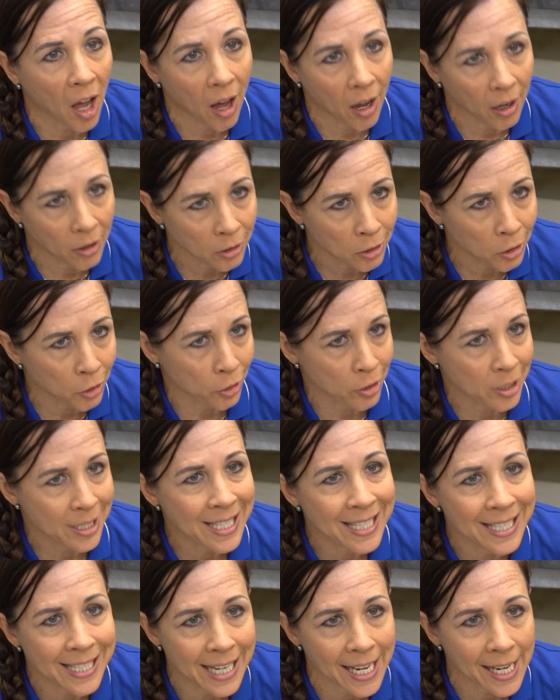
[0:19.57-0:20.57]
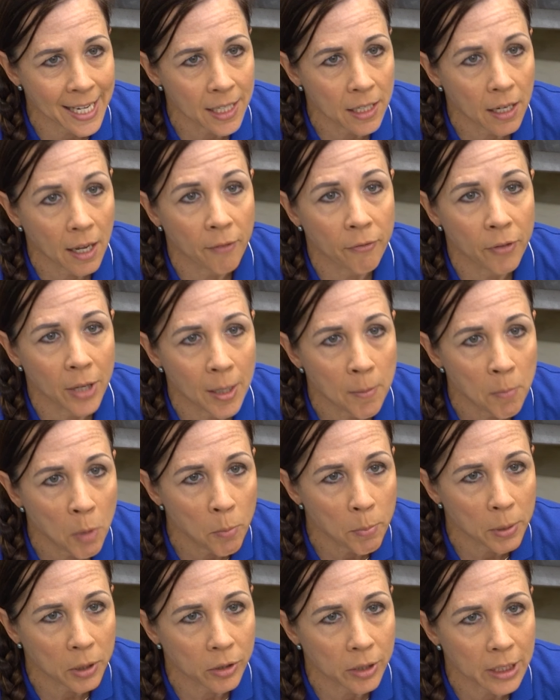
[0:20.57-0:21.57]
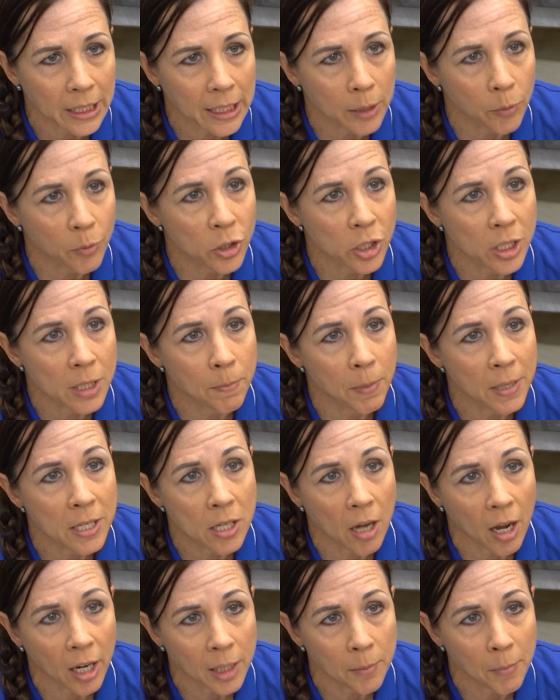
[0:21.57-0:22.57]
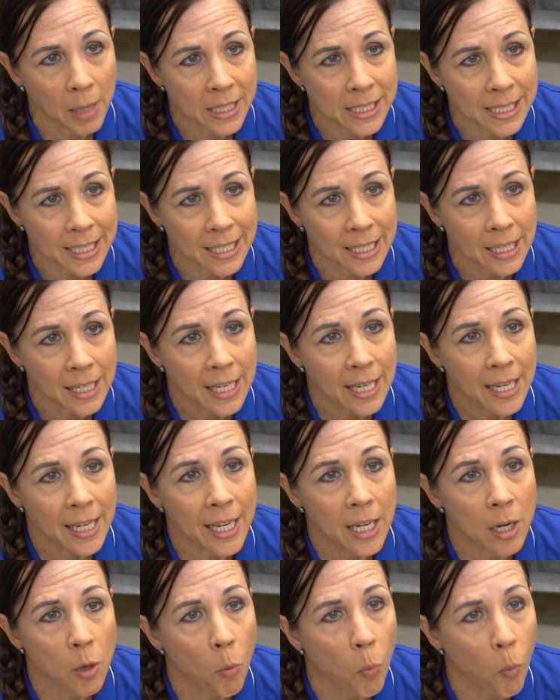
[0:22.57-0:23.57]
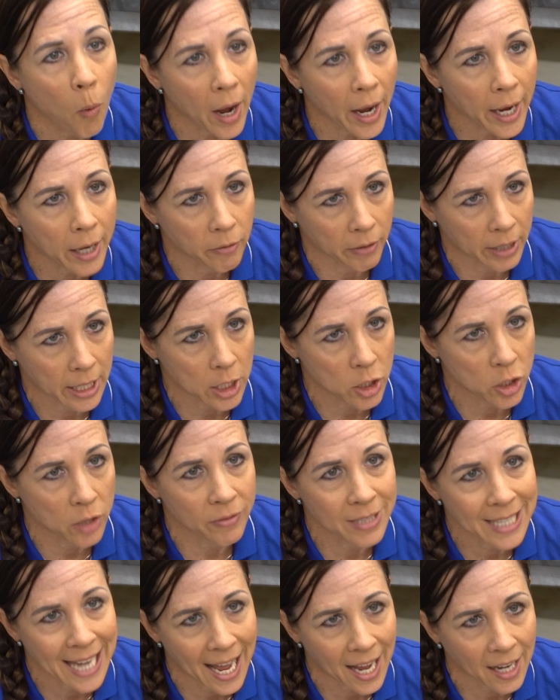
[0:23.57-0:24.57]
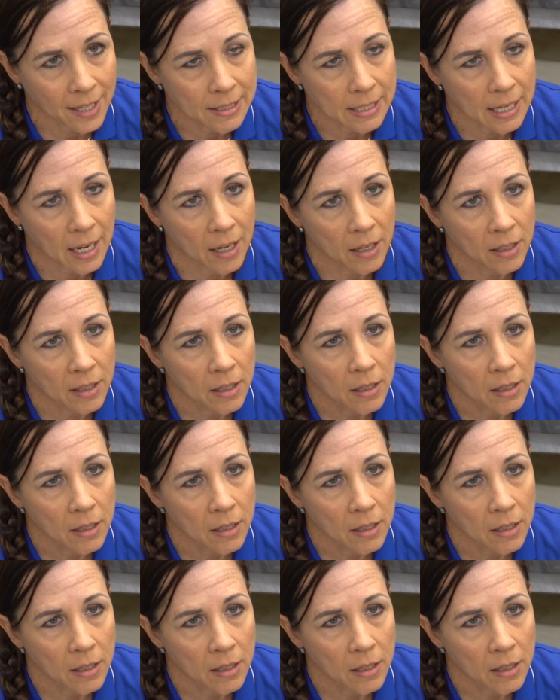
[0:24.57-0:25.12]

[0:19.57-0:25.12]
unlearned state of immobility, which has been documented in a wide range of taxa,